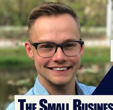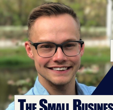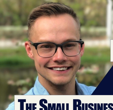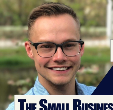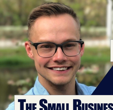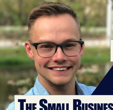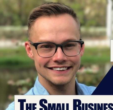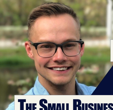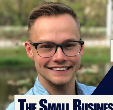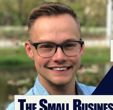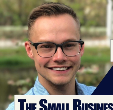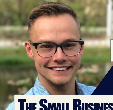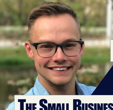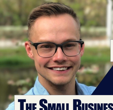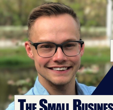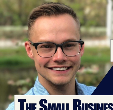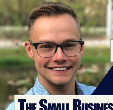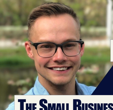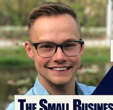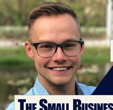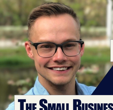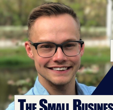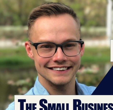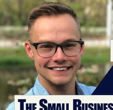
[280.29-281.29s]

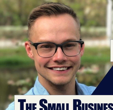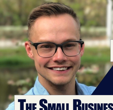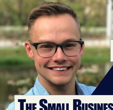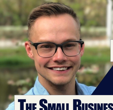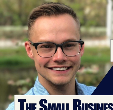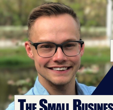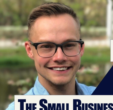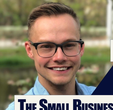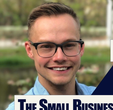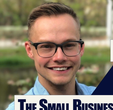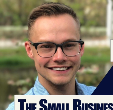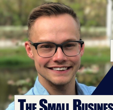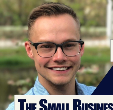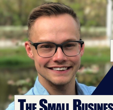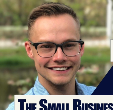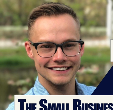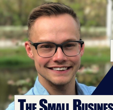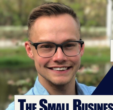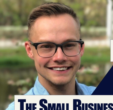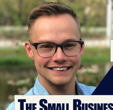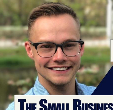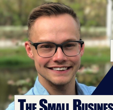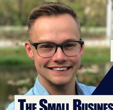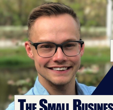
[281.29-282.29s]

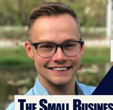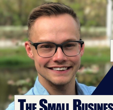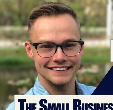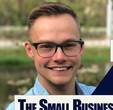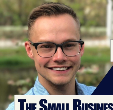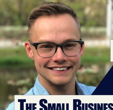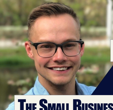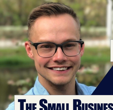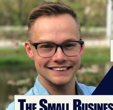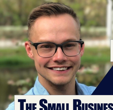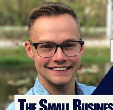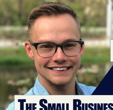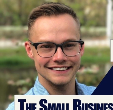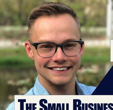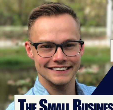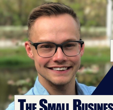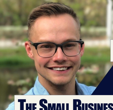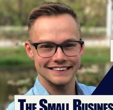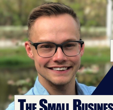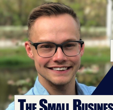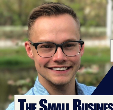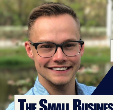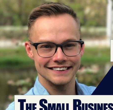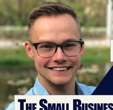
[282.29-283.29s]

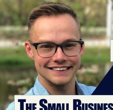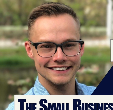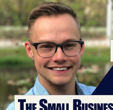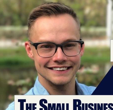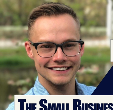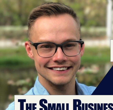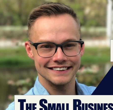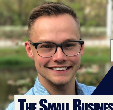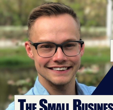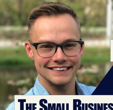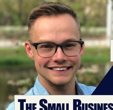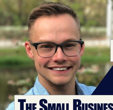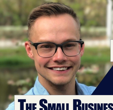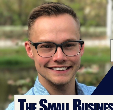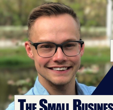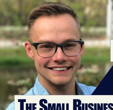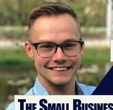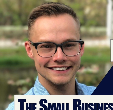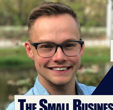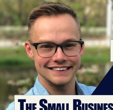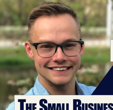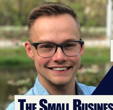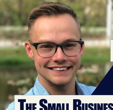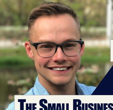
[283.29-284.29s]

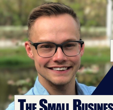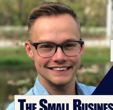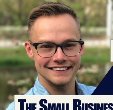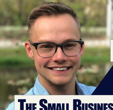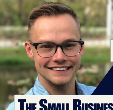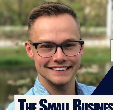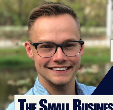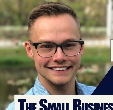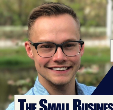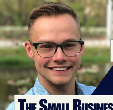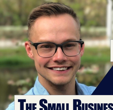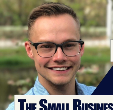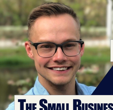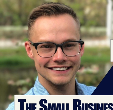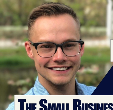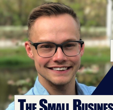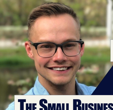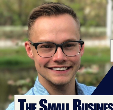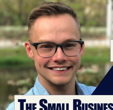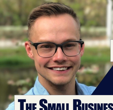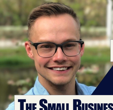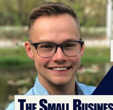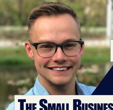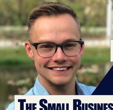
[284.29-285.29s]
[no speech]